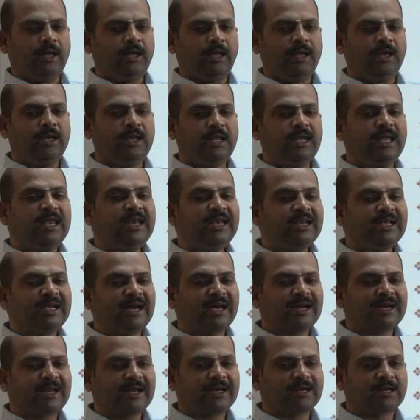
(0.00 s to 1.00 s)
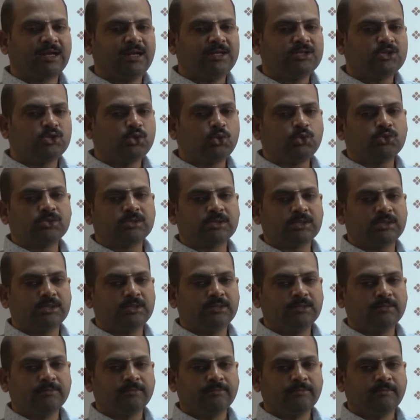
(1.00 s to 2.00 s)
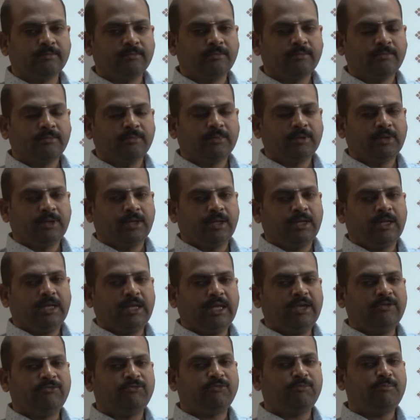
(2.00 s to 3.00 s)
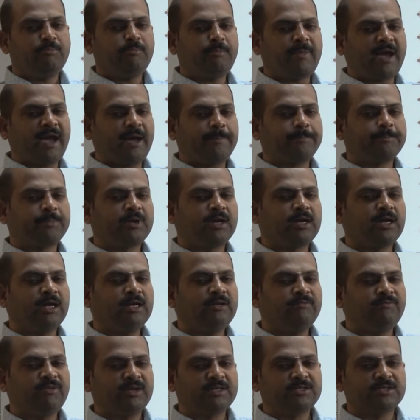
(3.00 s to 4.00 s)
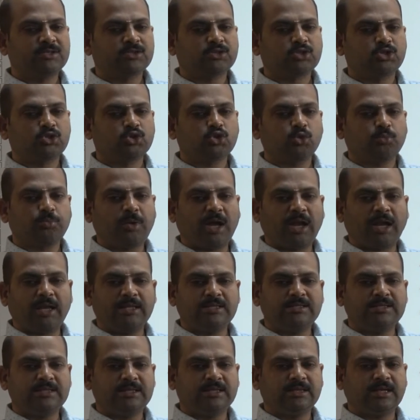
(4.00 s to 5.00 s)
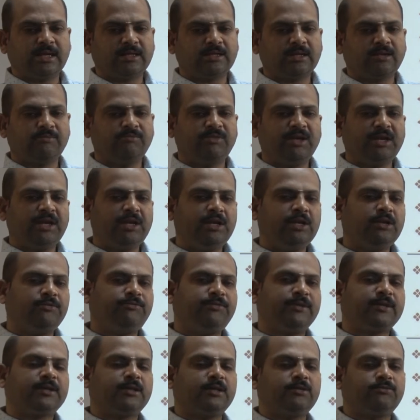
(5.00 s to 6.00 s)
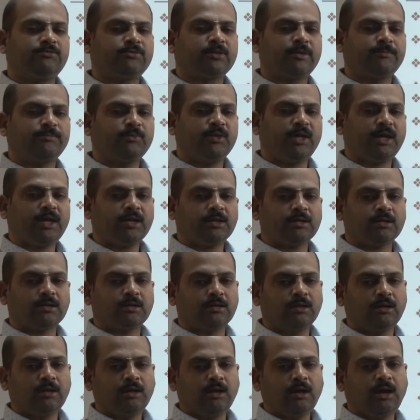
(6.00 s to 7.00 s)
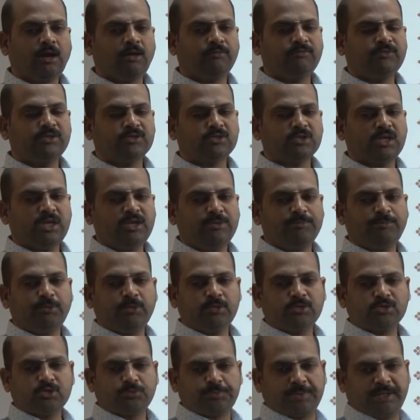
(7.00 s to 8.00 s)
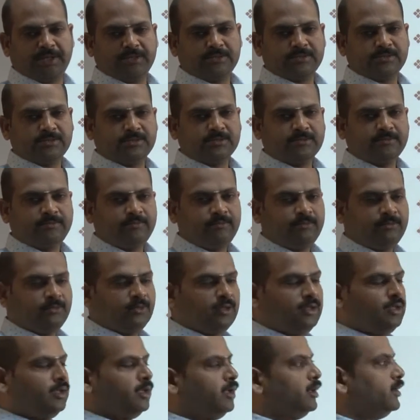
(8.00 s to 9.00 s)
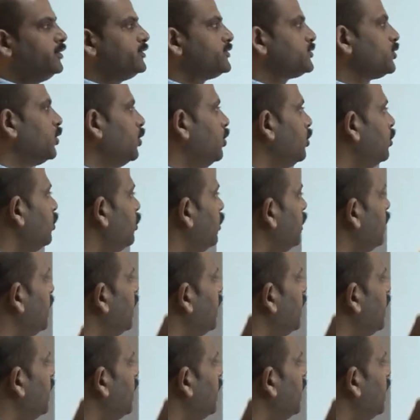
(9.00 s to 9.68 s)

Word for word: any incorrectly chosen if map converges to topology that are very difficult from that of this input space. So,